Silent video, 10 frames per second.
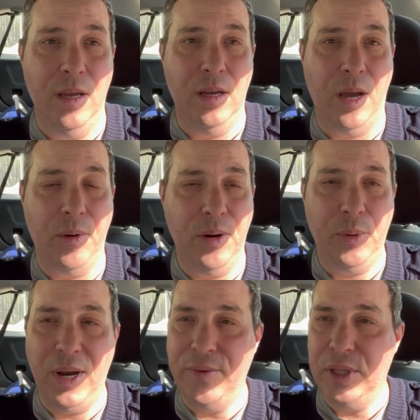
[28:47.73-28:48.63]
I want to
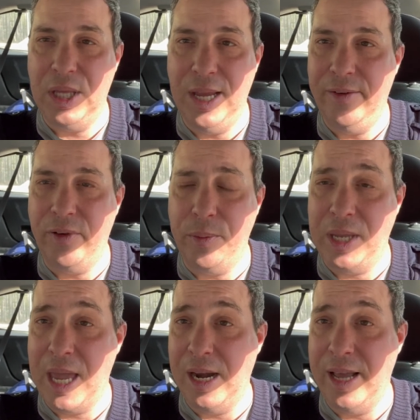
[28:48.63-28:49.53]
put everything from the
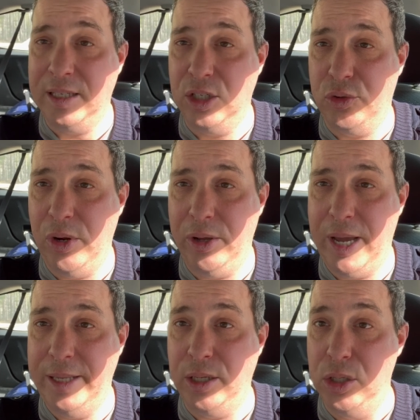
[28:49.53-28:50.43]
Kananaskis Trail
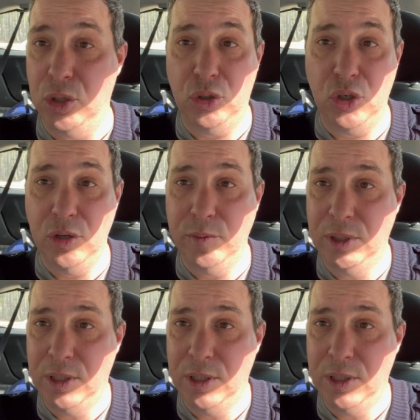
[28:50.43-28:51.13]
Guides on YouTube.